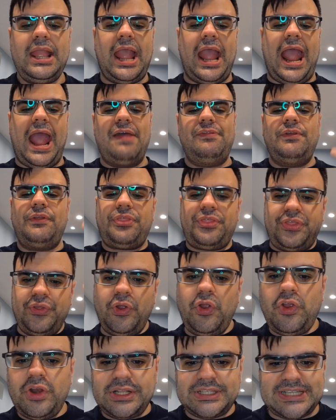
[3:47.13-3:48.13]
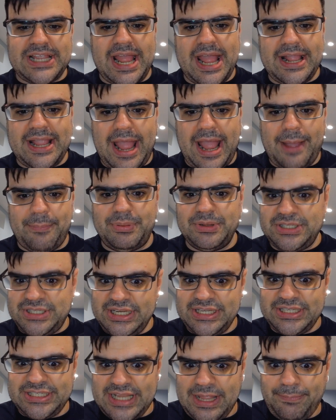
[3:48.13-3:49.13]
And the third attack happens in
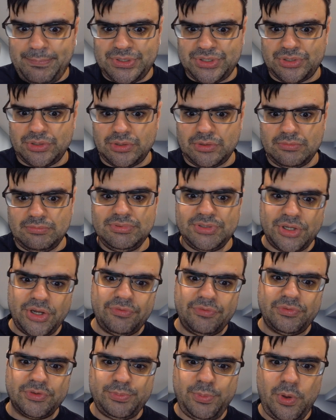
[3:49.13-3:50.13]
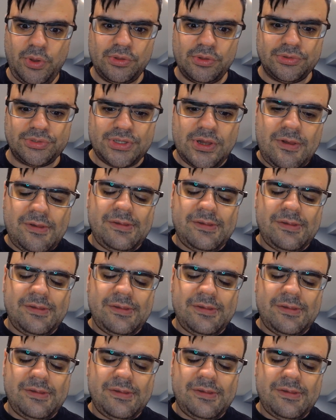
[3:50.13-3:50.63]
this episode. Sorry for spoilers.